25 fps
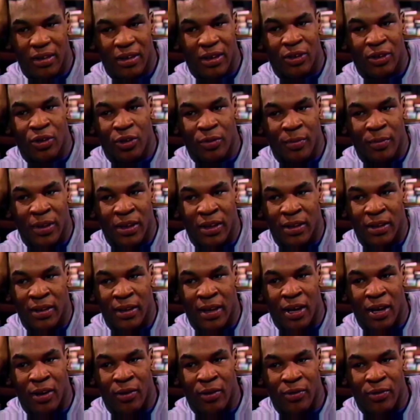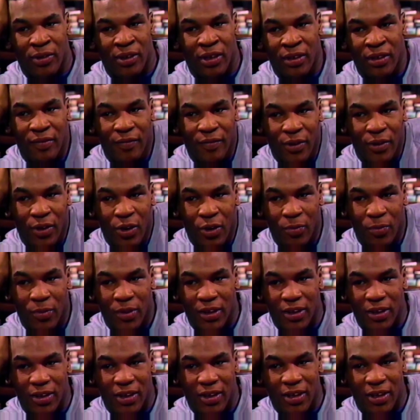he took me in his house. He didn't even know
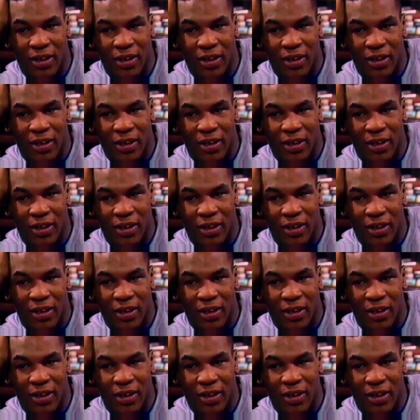me.